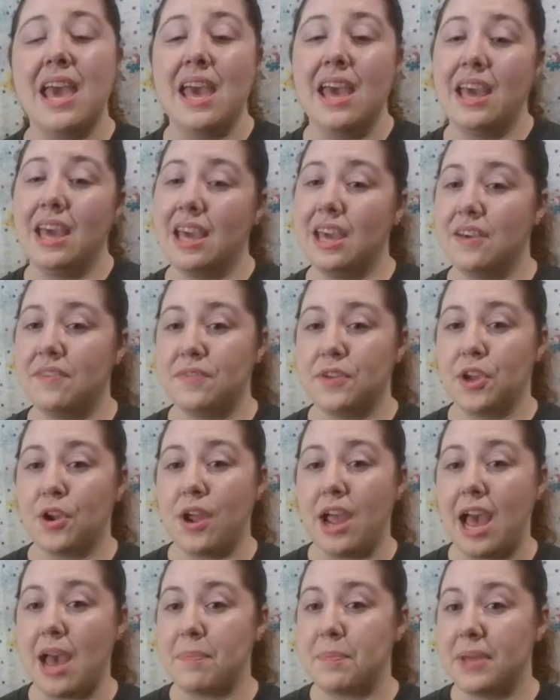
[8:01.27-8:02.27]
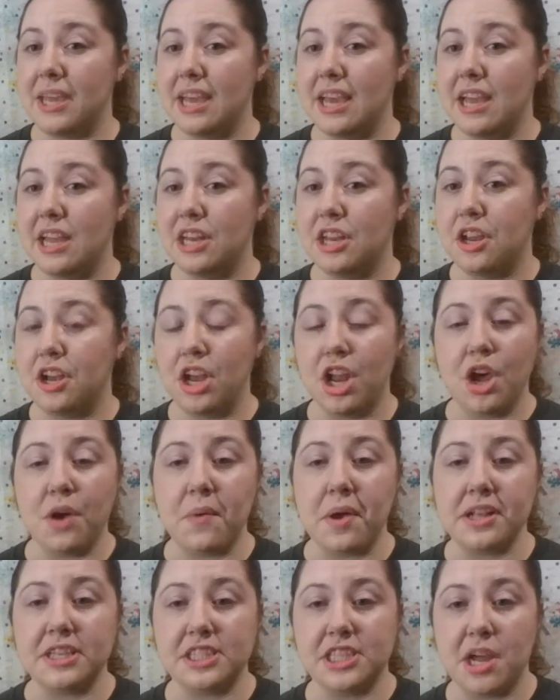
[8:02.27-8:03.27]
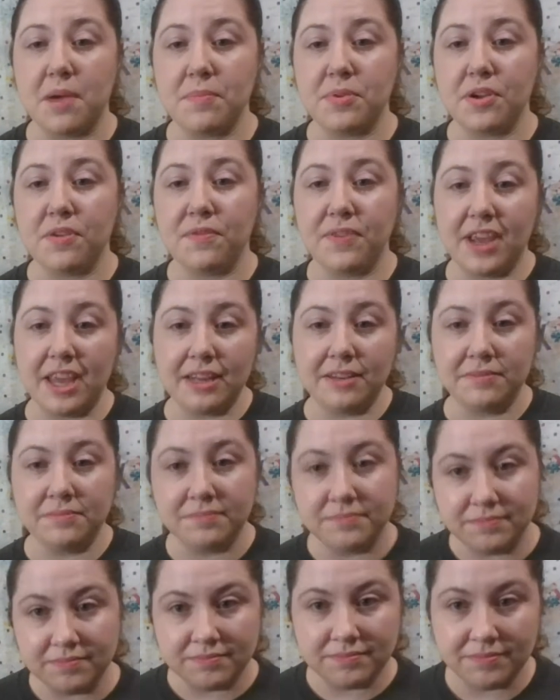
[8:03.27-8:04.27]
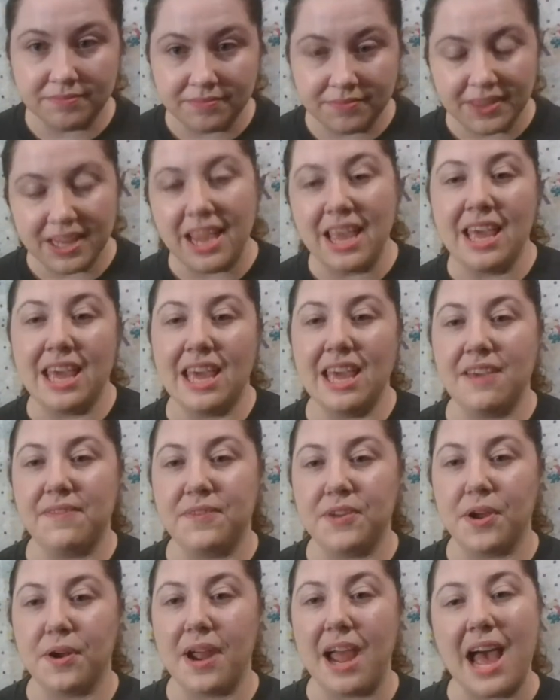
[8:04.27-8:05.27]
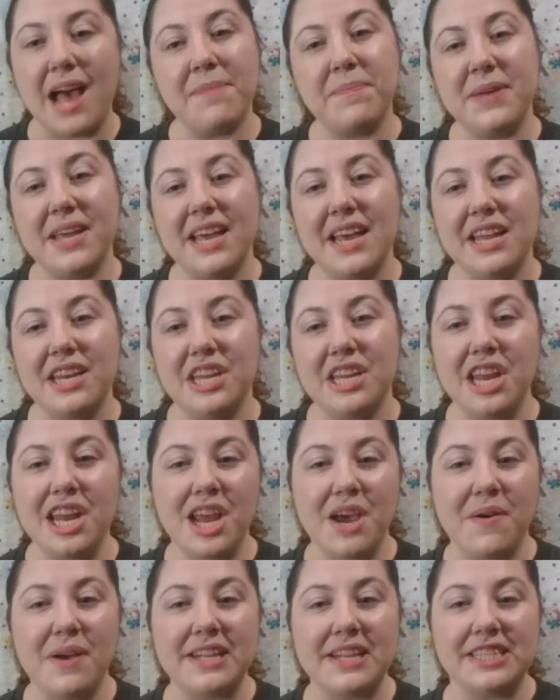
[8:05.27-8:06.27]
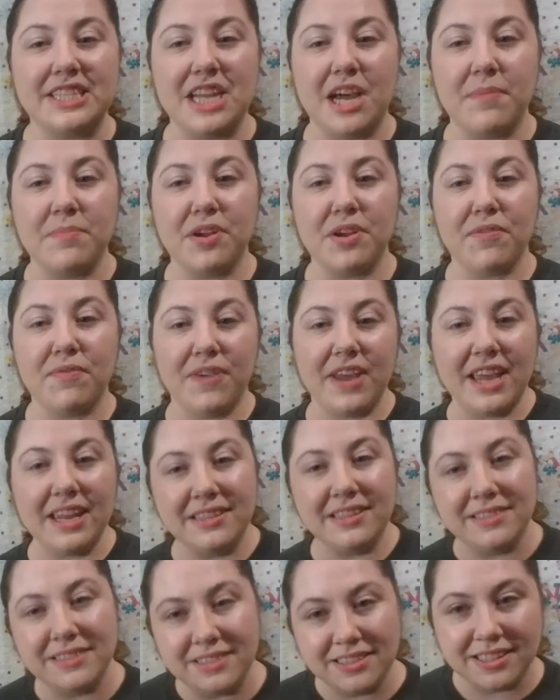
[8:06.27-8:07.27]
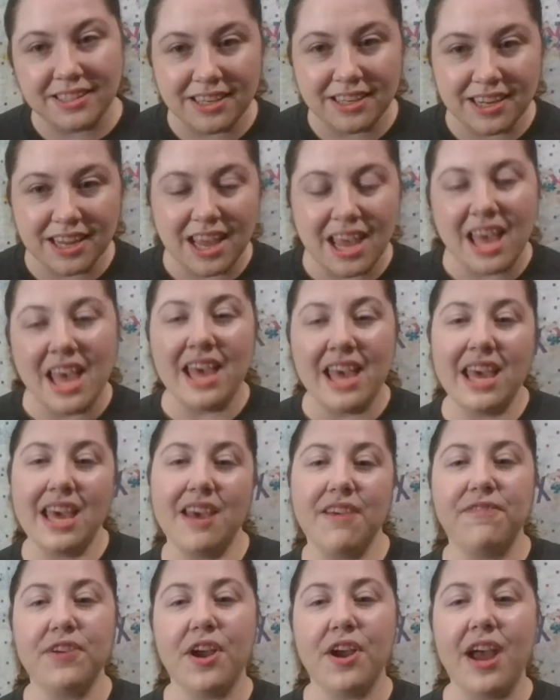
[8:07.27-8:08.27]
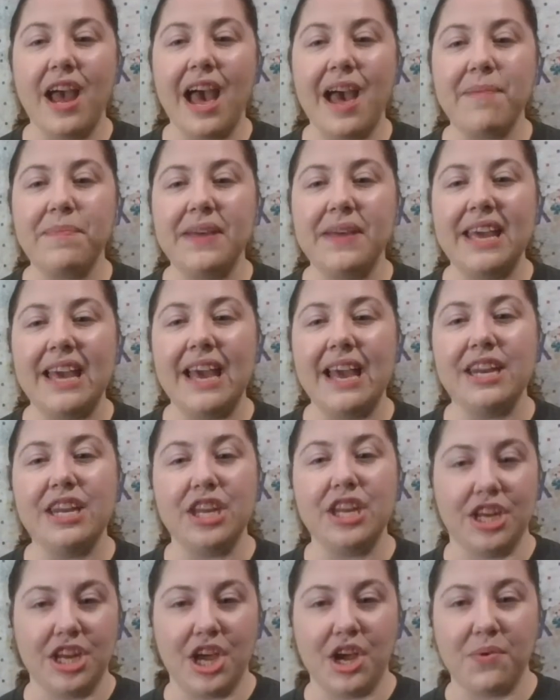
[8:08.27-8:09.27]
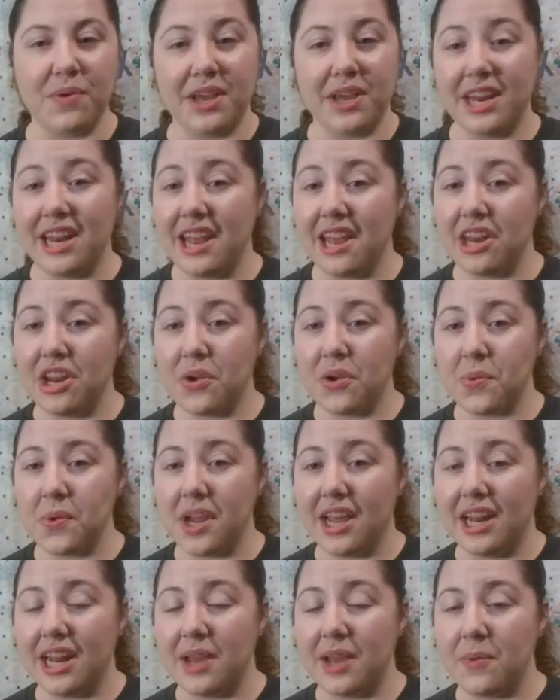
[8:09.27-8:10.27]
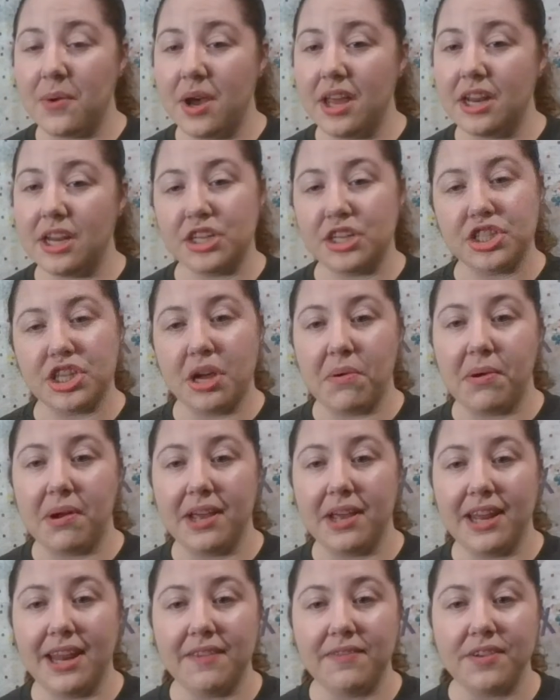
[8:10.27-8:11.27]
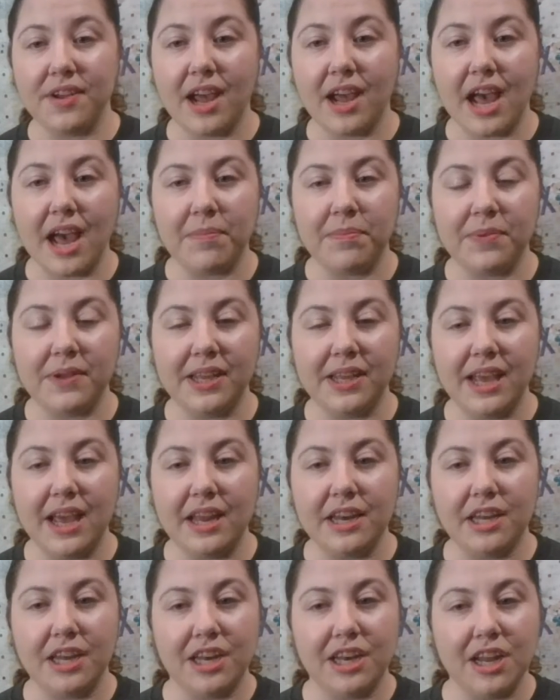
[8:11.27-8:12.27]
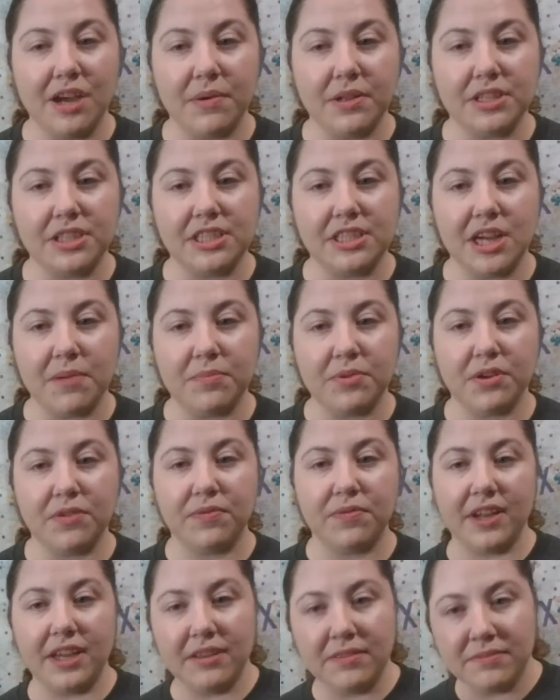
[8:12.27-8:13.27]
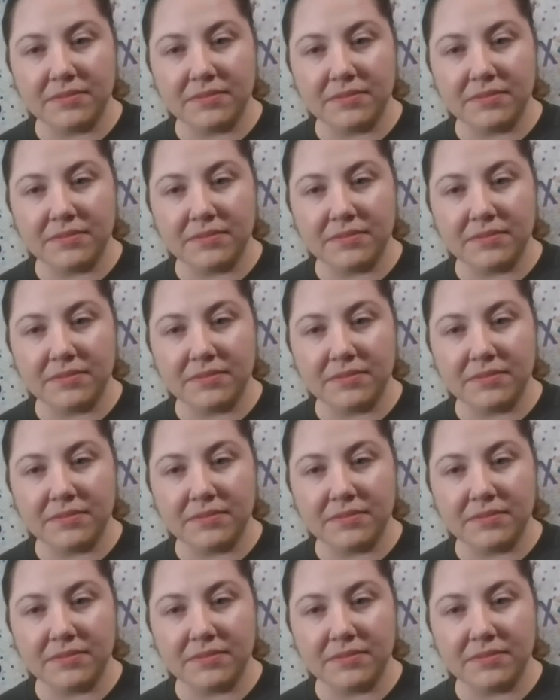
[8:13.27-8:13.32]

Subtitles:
If you're happy and you know it, stomp your feet. If you're happy and you know it, stomp your feet. If you're happy and you know it and you really want to show it, if you're happy and you know it, stomp your feet.